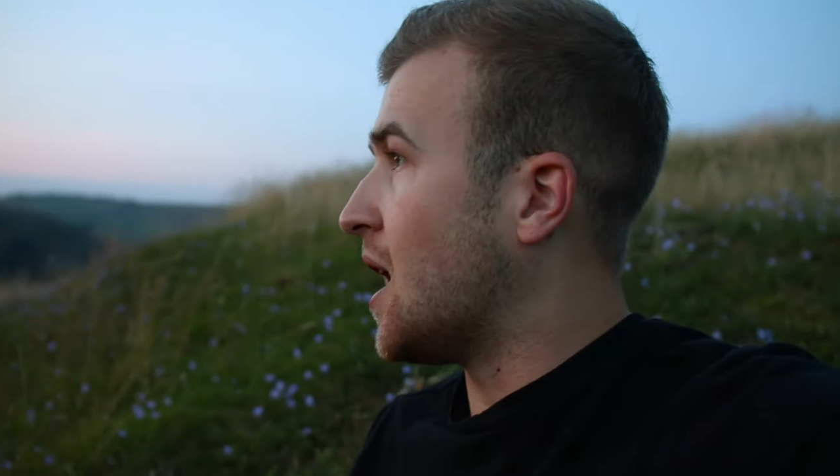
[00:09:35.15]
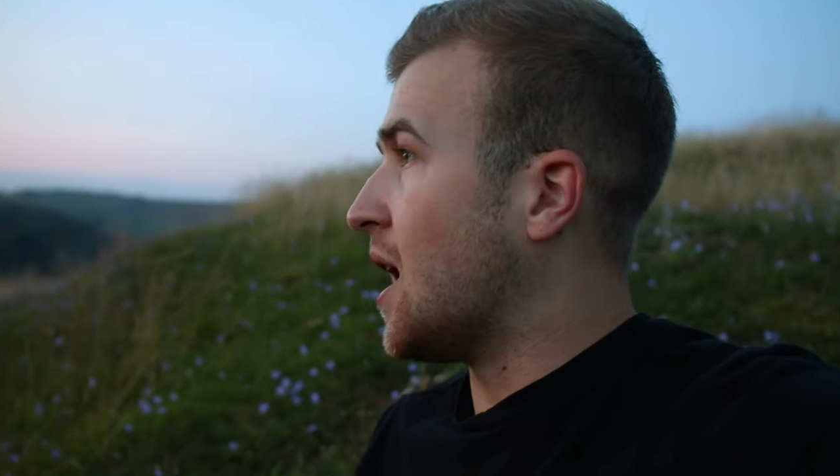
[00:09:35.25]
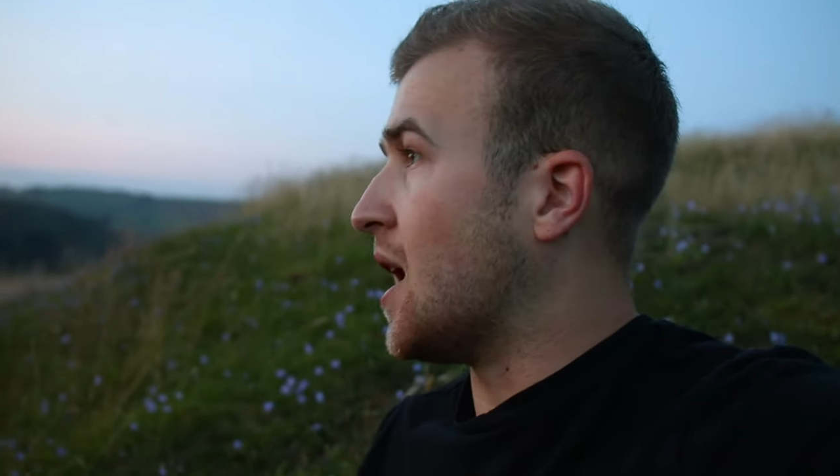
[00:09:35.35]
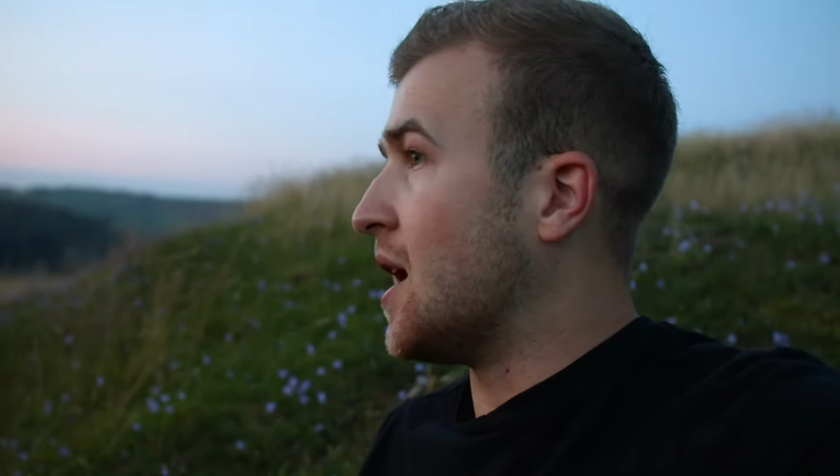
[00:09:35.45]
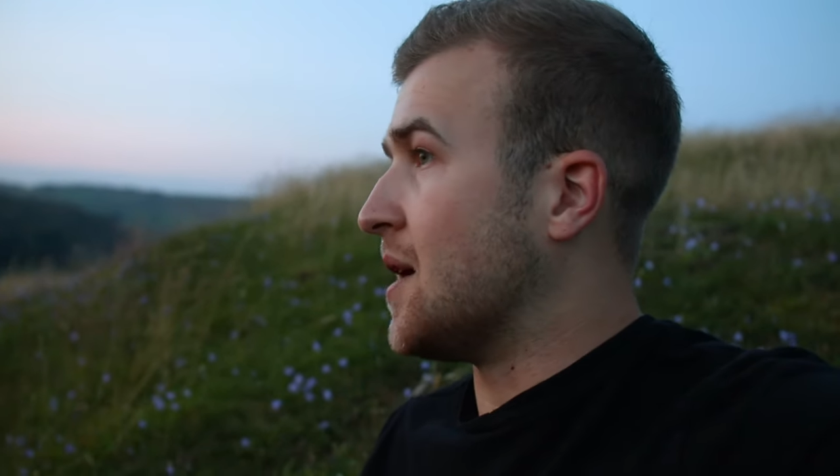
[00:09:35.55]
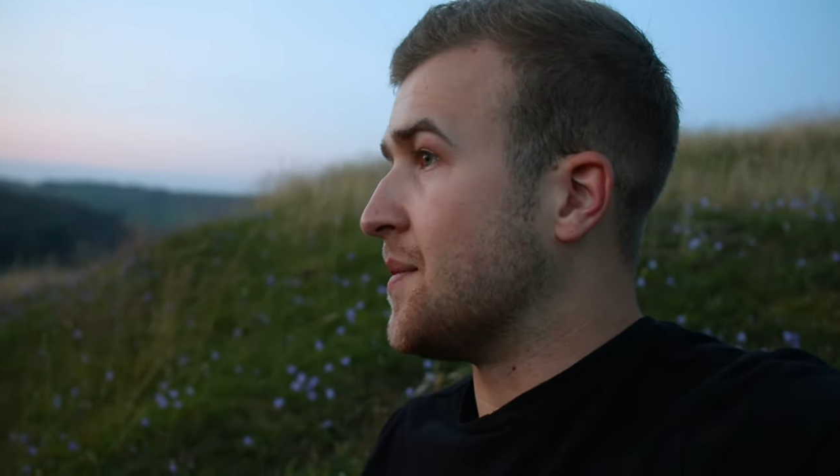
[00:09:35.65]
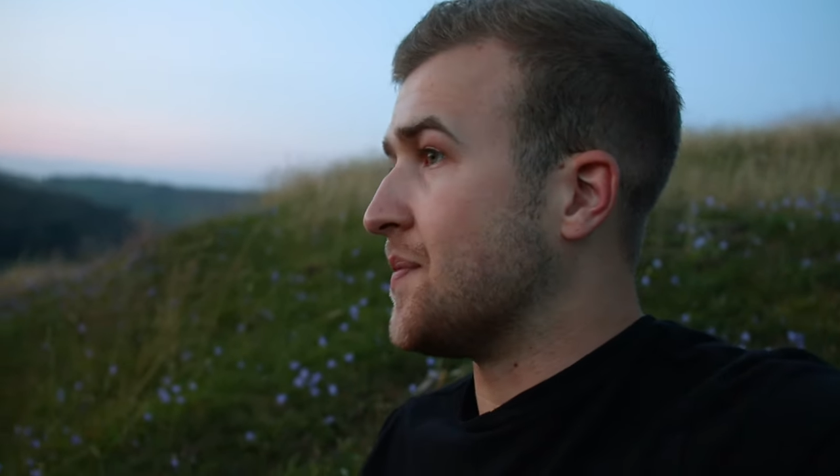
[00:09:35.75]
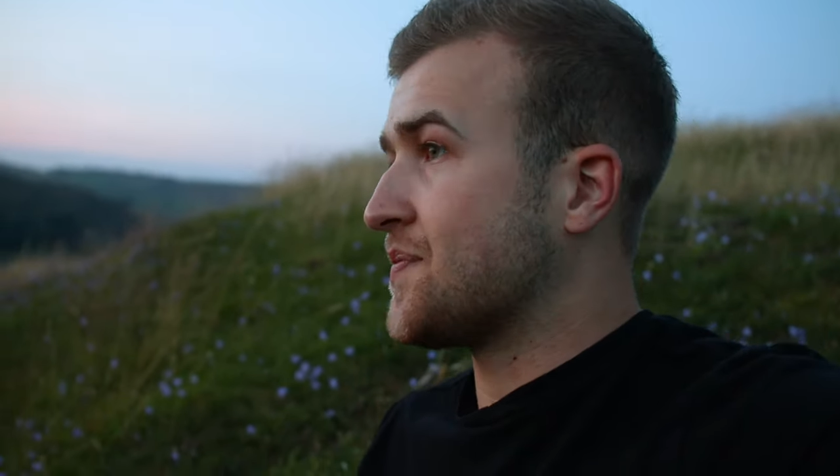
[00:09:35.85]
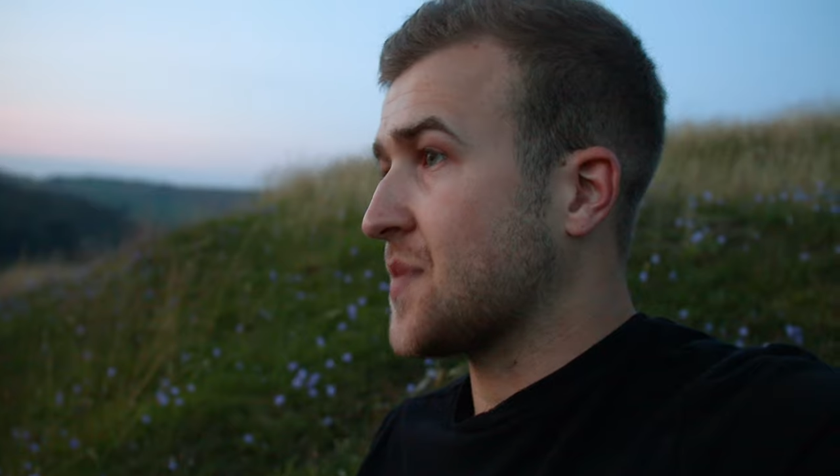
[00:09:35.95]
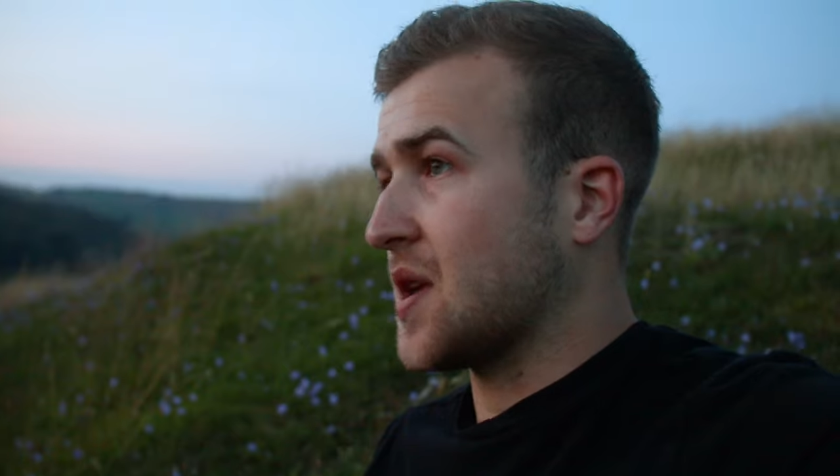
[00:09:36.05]

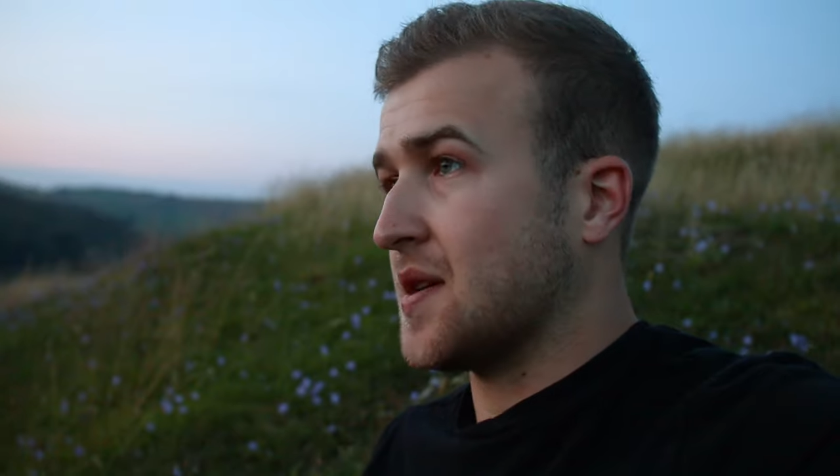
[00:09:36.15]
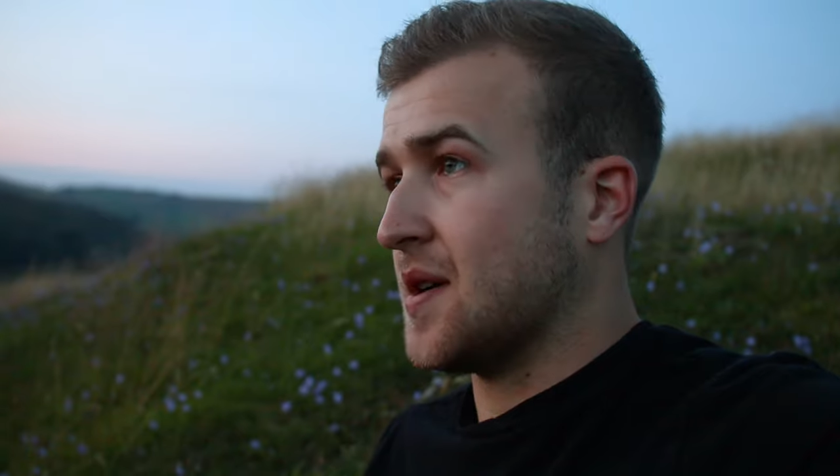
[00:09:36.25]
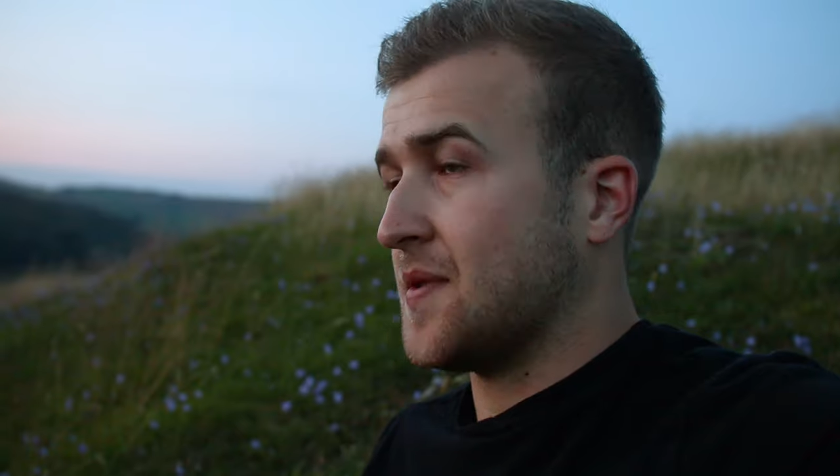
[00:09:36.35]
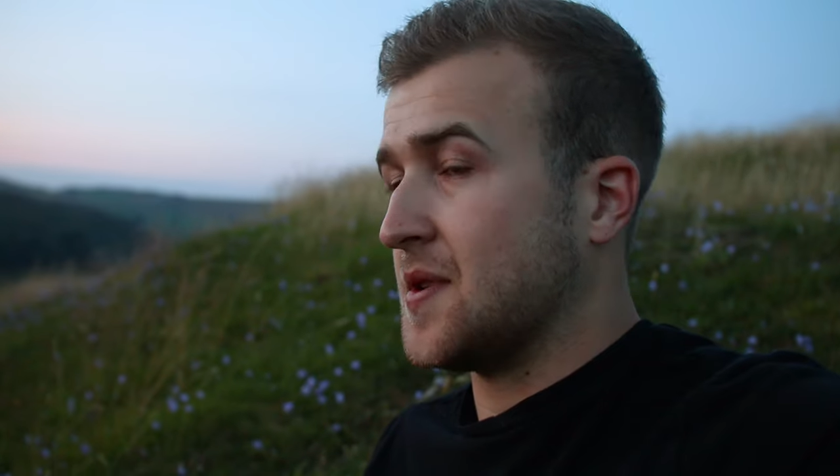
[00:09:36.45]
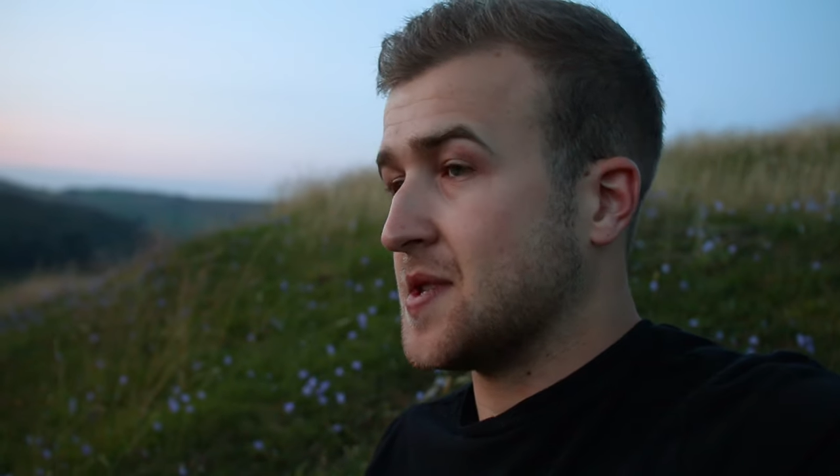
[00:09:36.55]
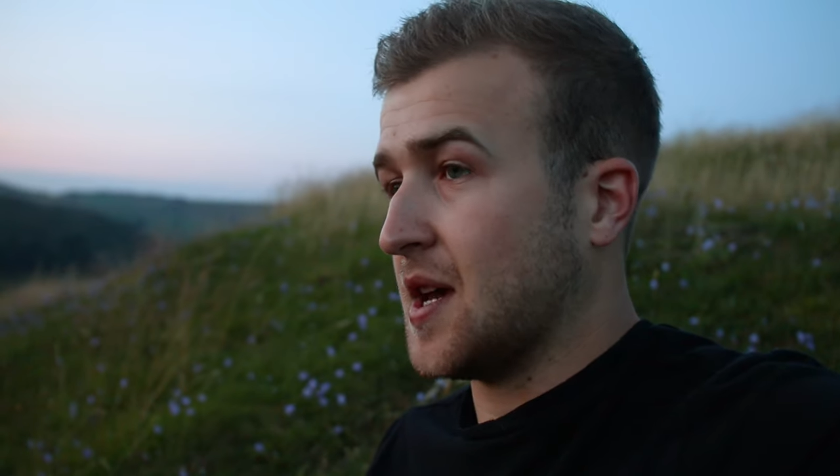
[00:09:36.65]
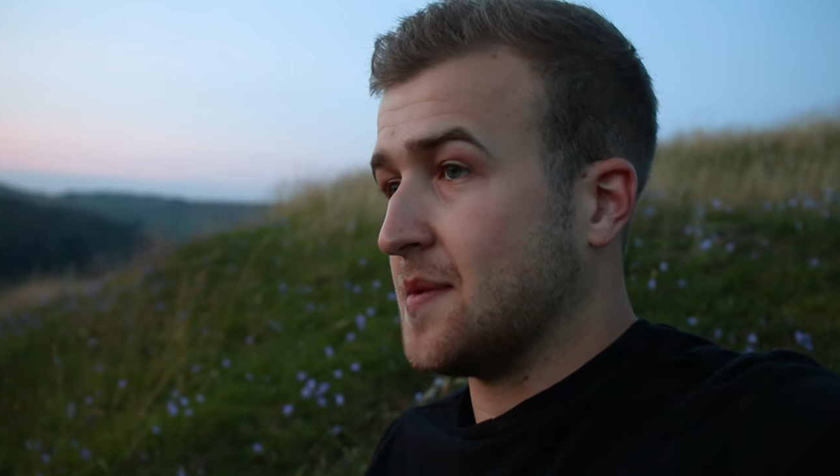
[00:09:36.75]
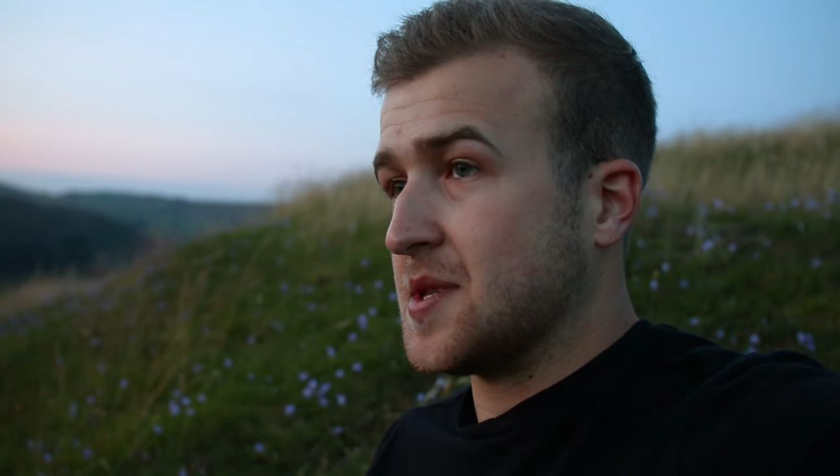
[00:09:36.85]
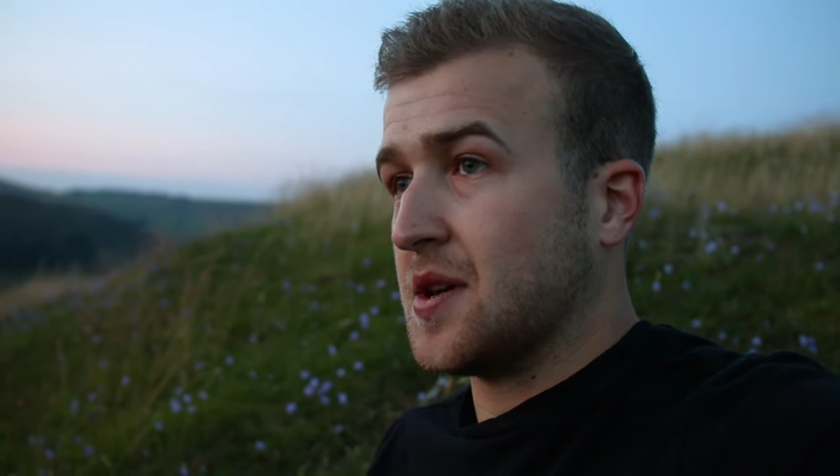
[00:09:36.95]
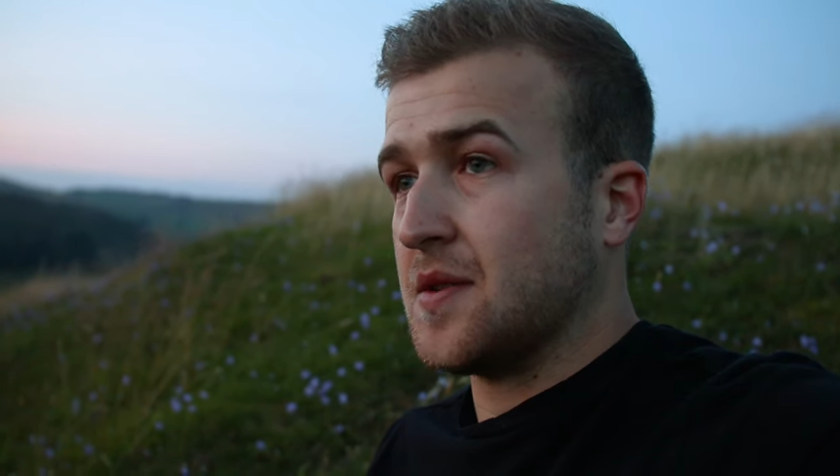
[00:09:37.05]
um, a few
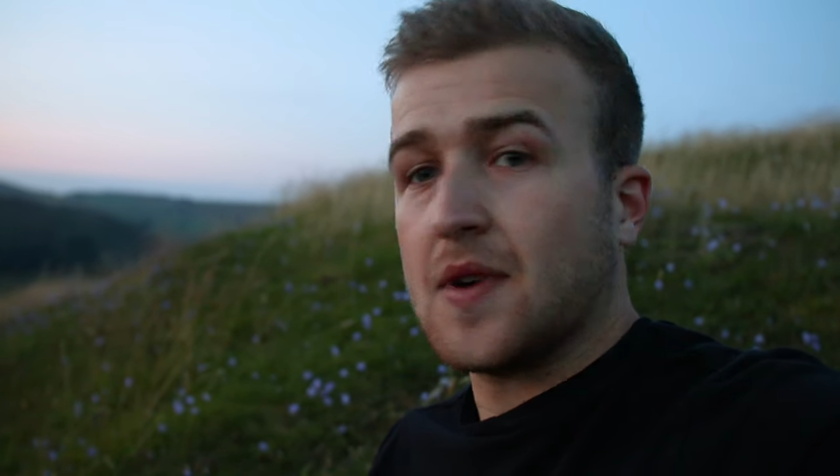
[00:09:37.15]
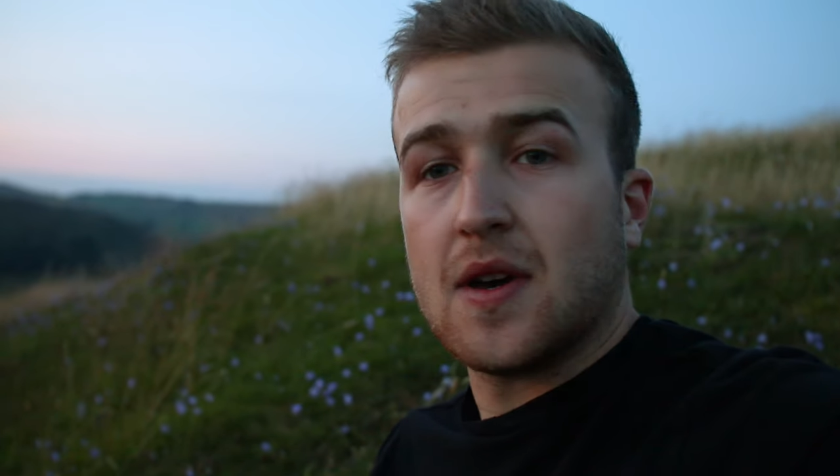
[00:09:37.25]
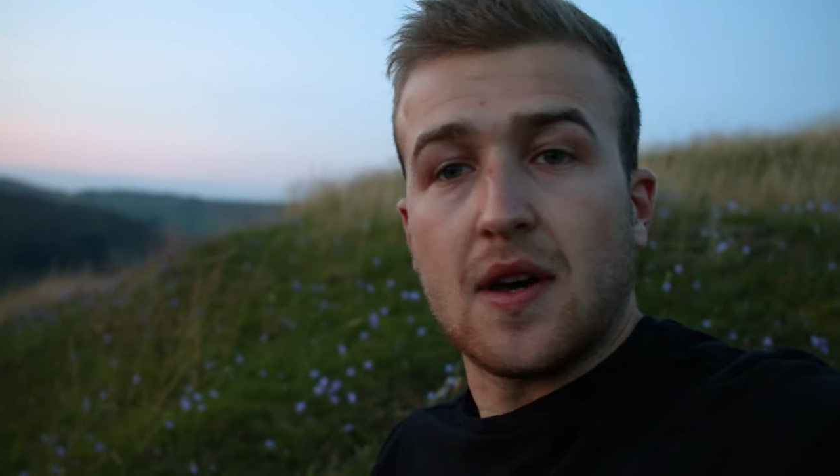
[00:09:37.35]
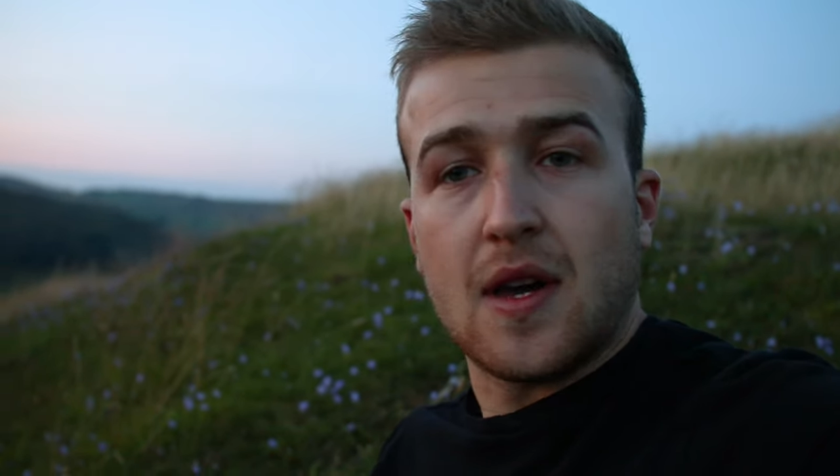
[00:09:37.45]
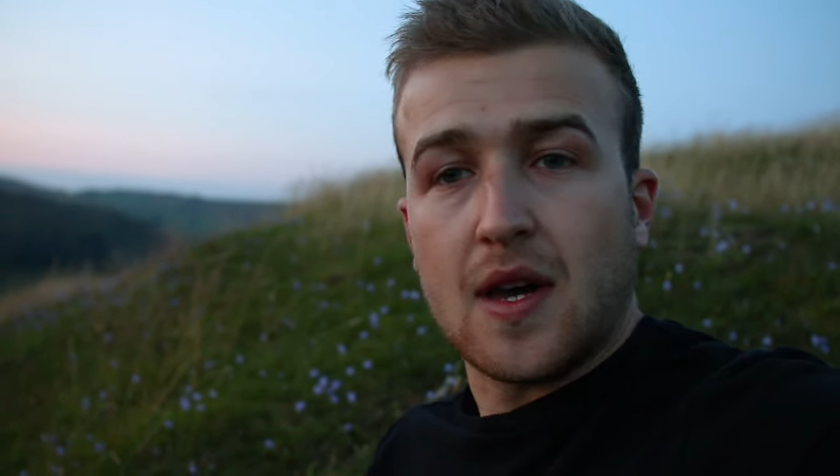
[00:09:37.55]
times over.